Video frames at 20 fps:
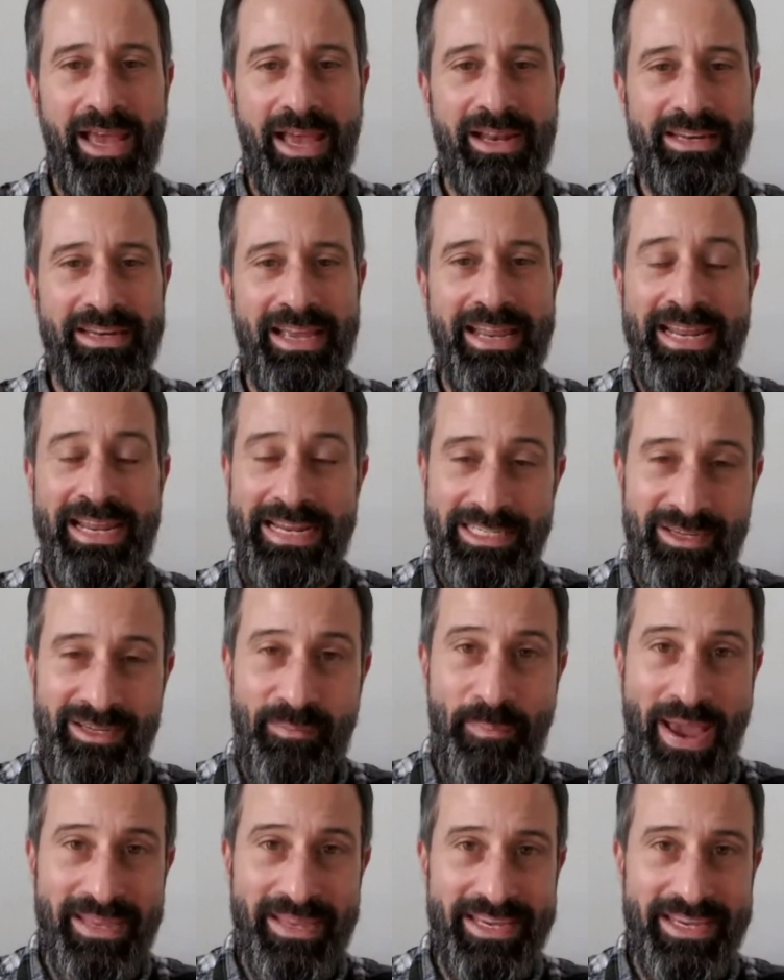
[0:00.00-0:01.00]
And yeah, it is
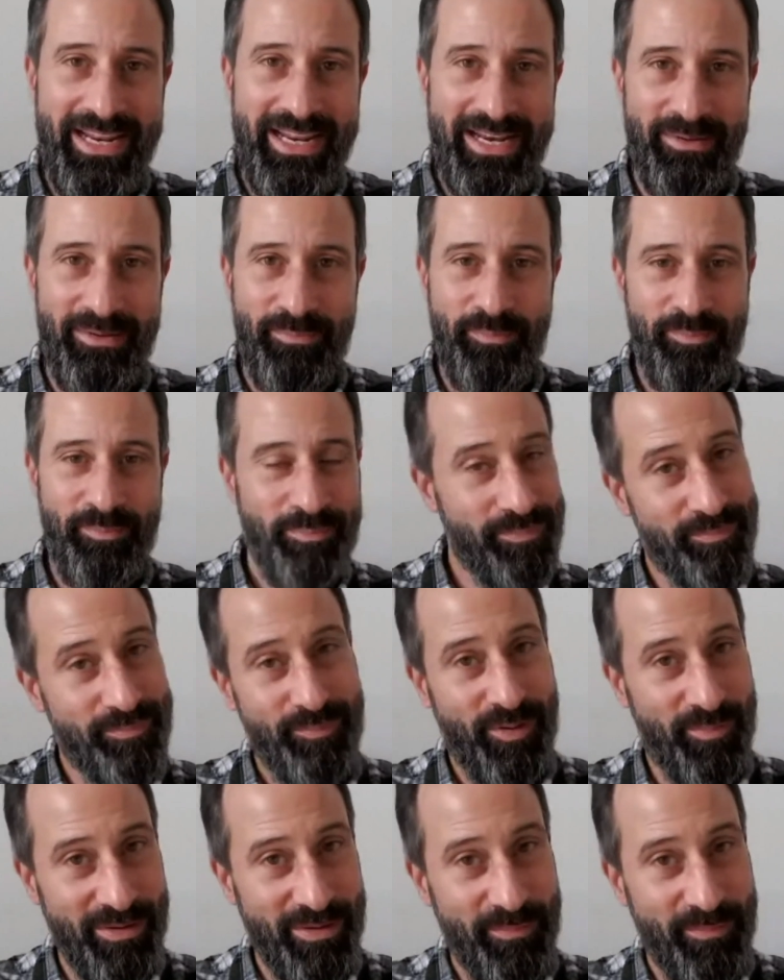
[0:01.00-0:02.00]
embedded in
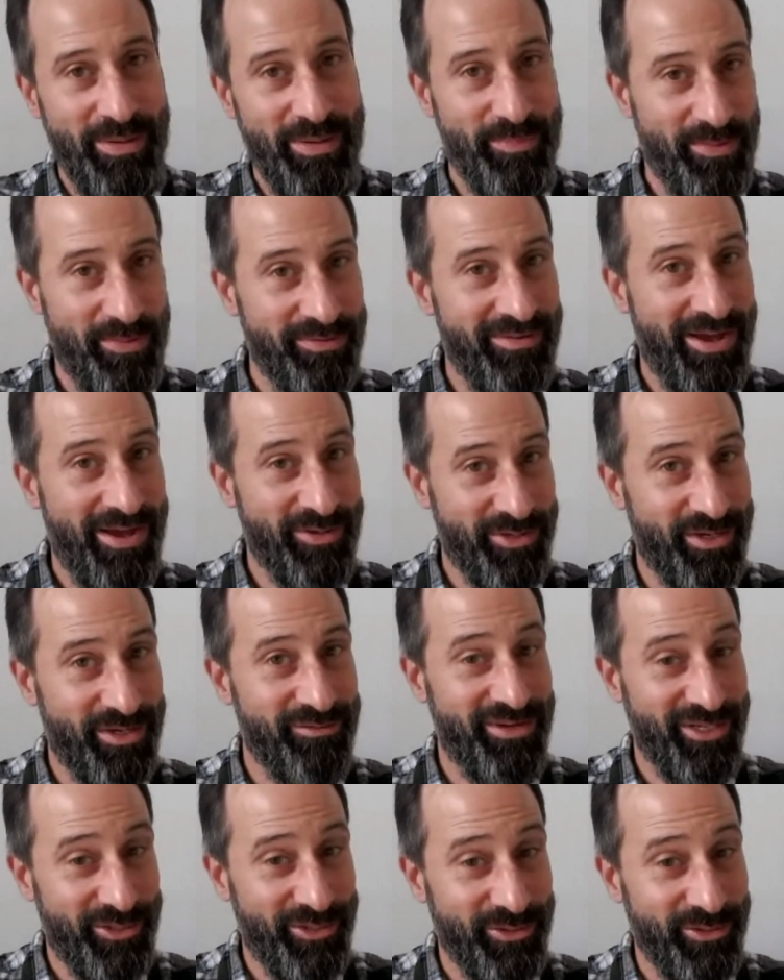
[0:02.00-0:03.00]
probably people of our
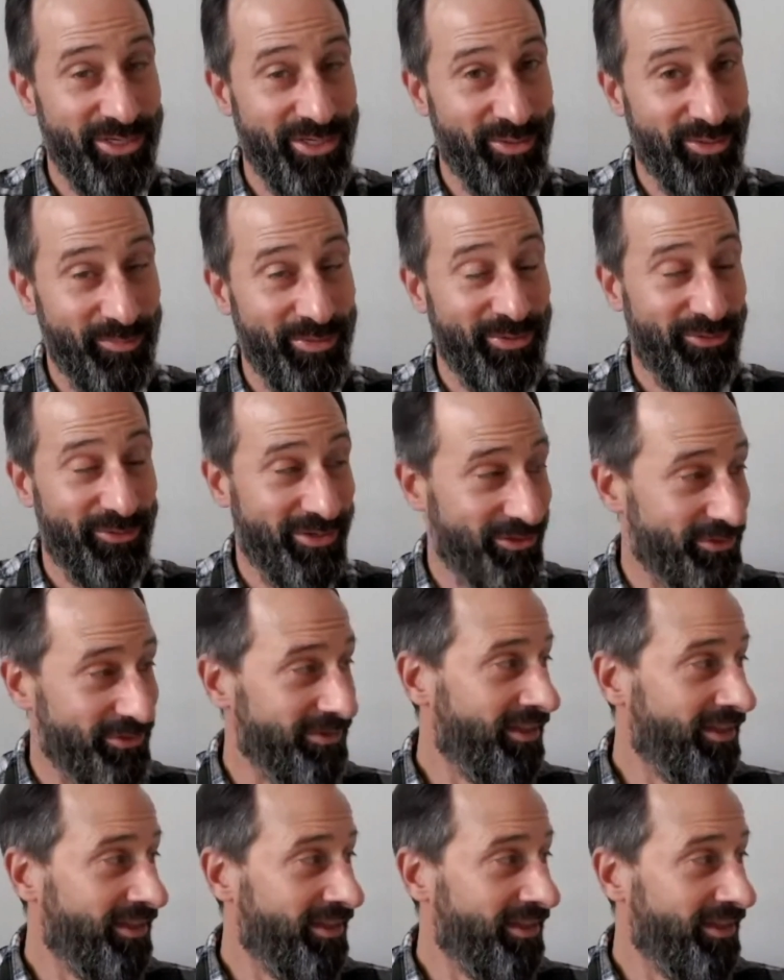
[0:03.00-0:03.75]
generation a little bit, Chris.